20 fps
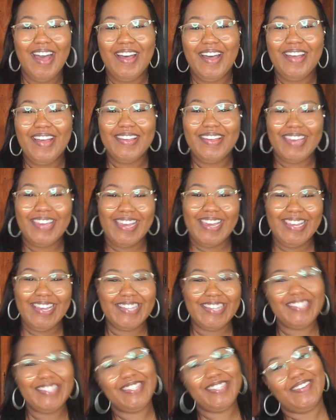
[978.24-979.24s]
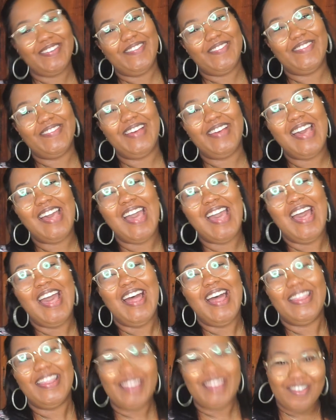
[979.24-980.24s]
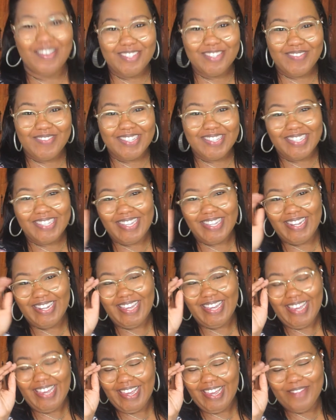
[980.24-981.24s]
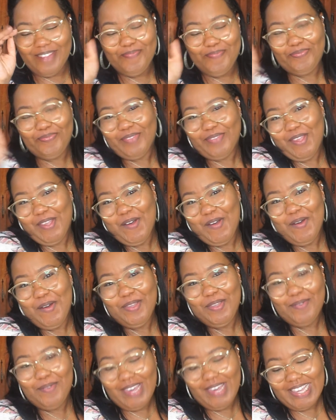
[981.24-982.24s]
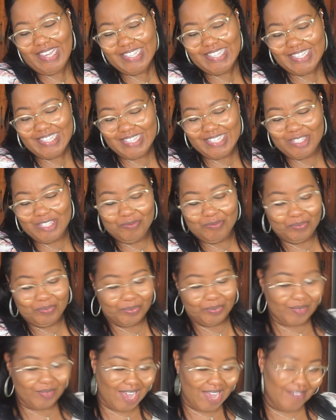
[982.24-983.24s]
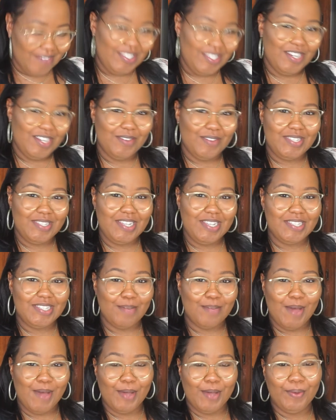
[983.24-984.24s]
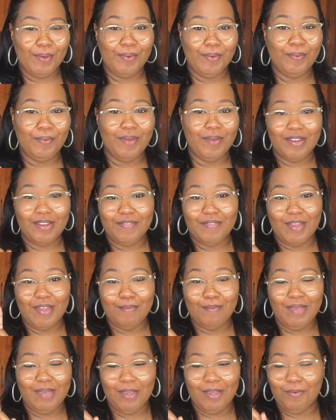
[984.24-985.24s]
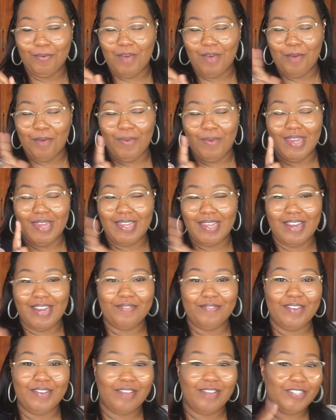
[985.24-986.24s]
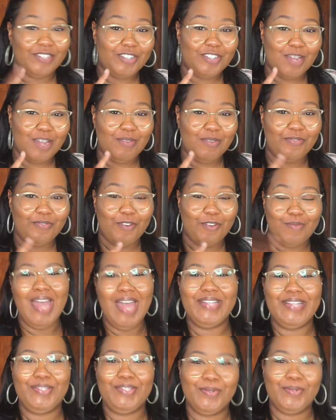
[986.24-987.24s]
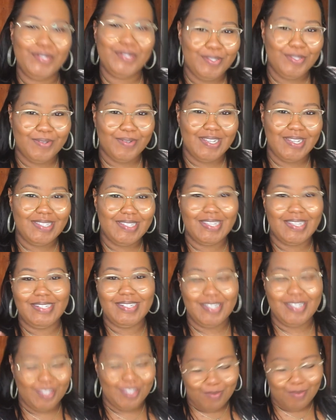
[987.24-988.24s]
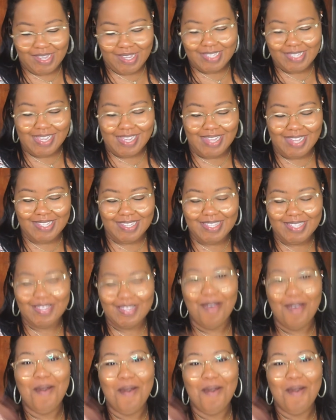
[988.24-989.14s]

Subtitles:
Okay, so that was basically all the ways I've seen how to eat a mango, one of them being a way that I've never tried before. Don't do it, it doesn't make sense.